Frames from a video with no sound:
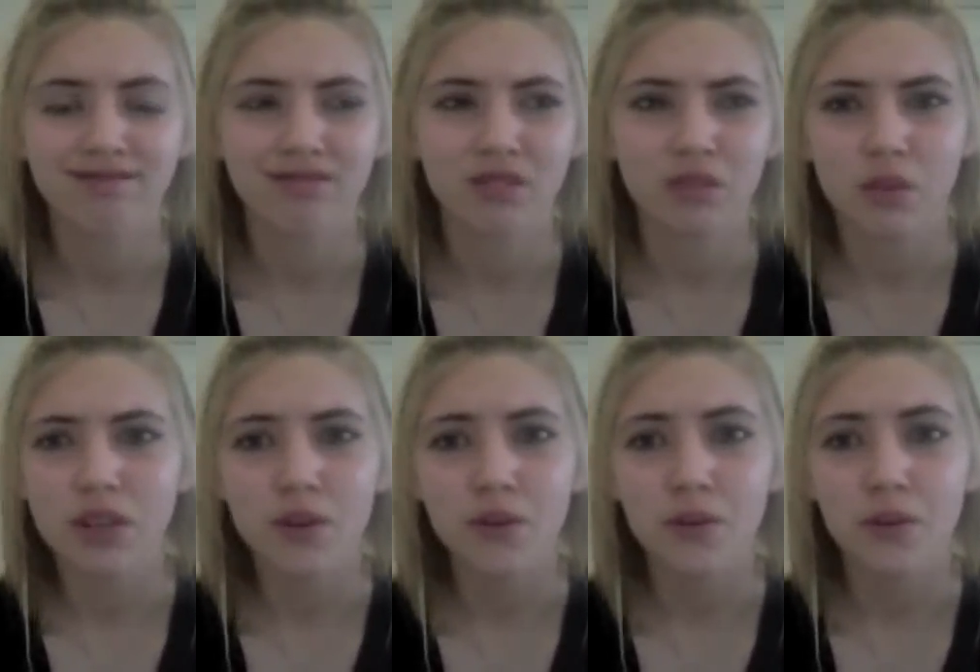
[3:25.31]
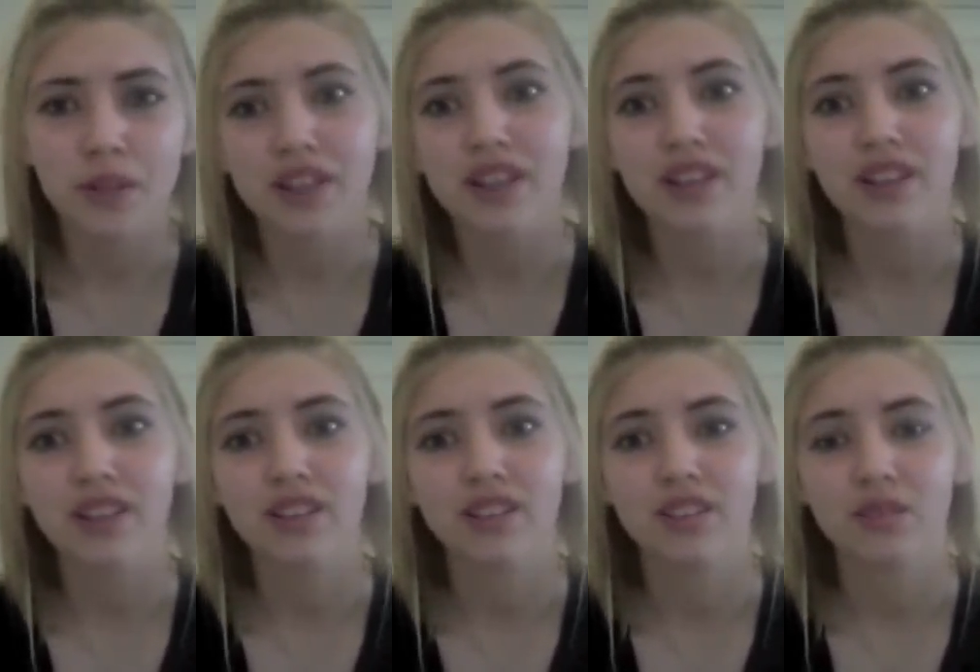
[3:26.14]
We know that we are.
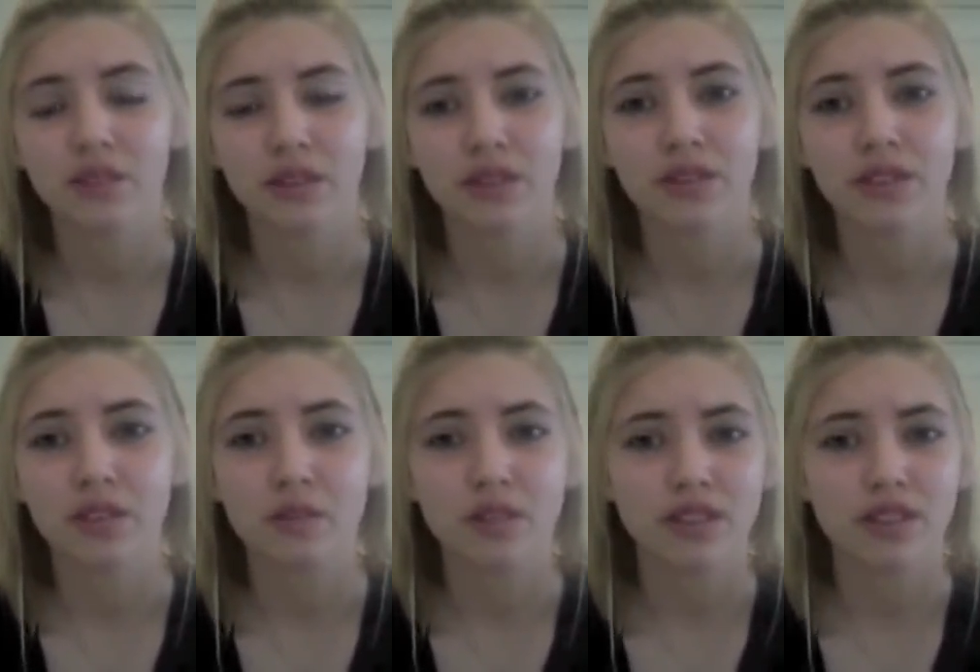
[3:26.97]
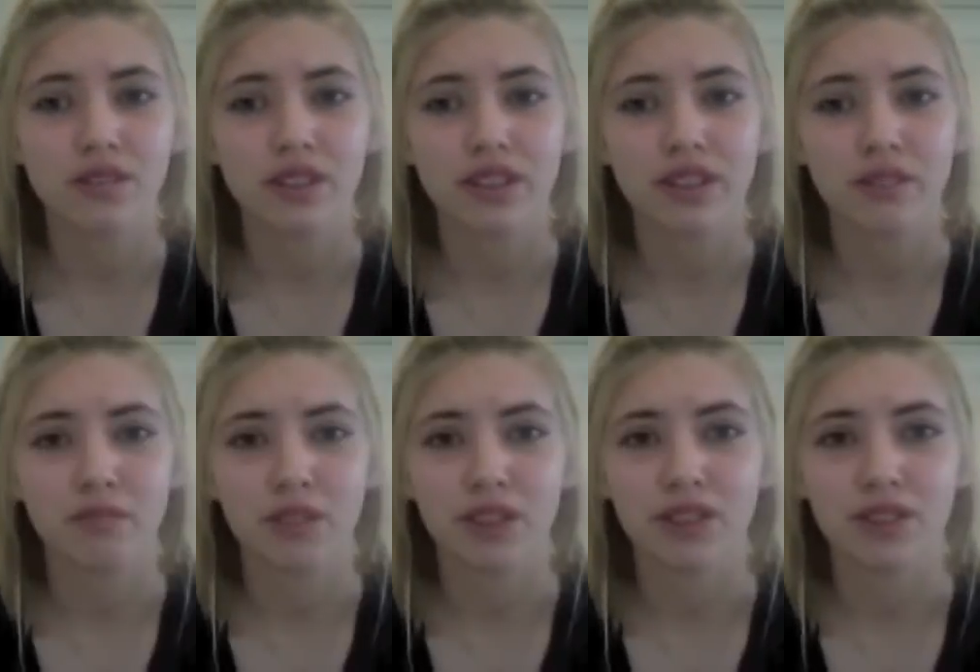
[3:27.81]
We don't need to be told that
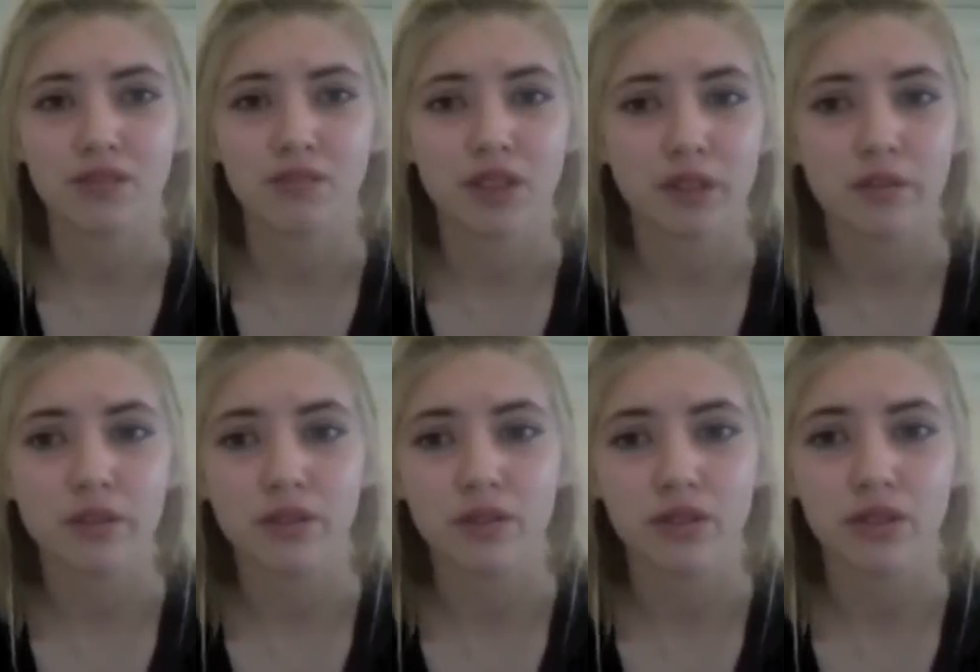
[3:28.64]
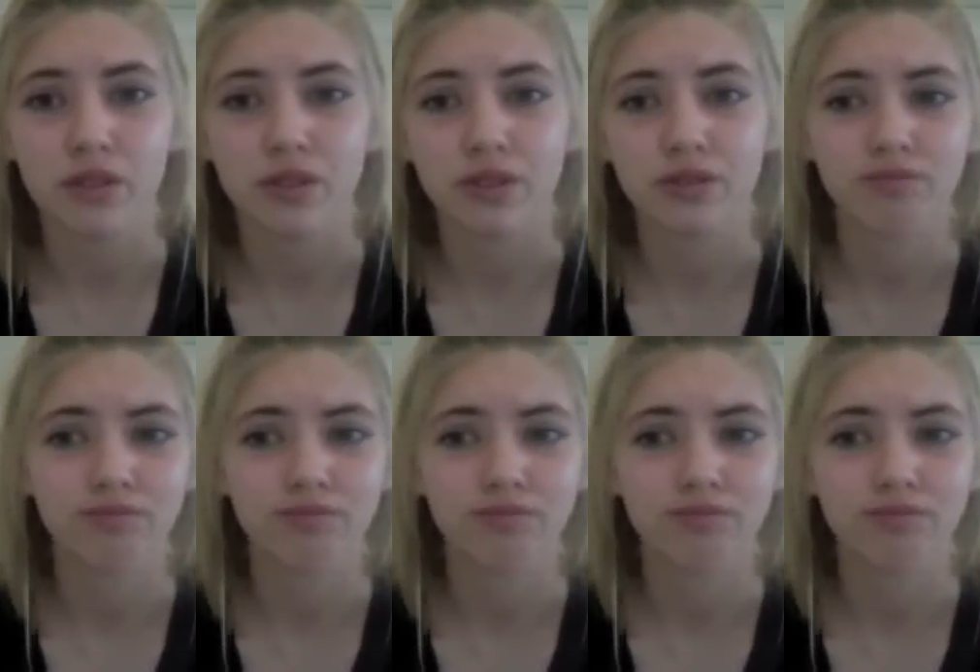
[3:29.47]
by some creepy old dude.